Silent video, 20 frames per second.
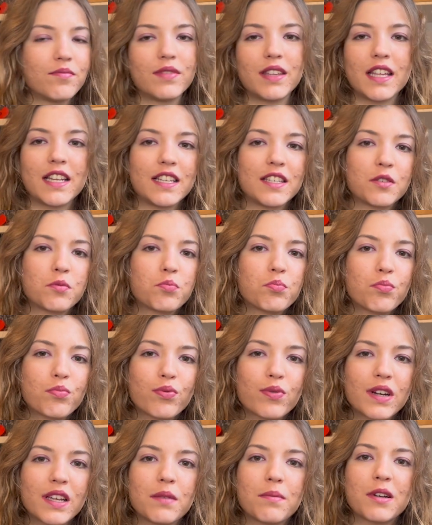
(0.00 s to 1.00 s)
That is
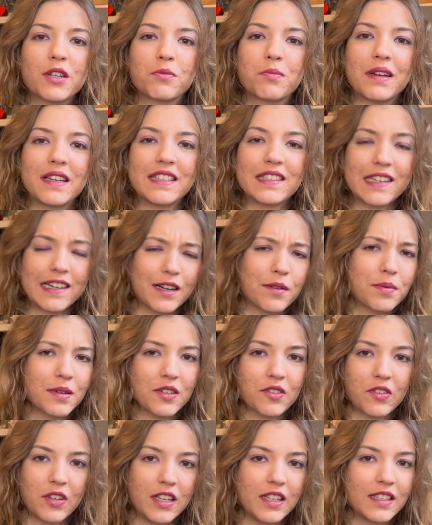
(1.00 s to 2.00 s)
pretty much my entire
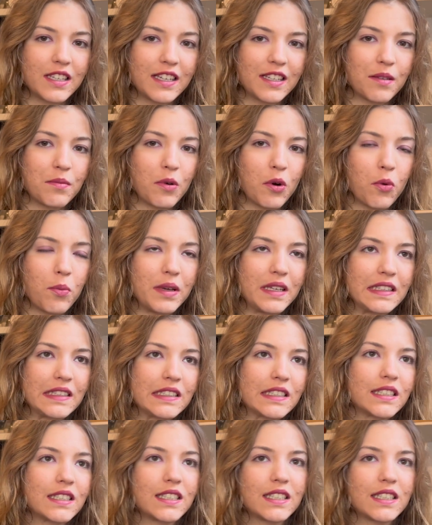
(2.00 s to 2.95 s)
personality at the moment.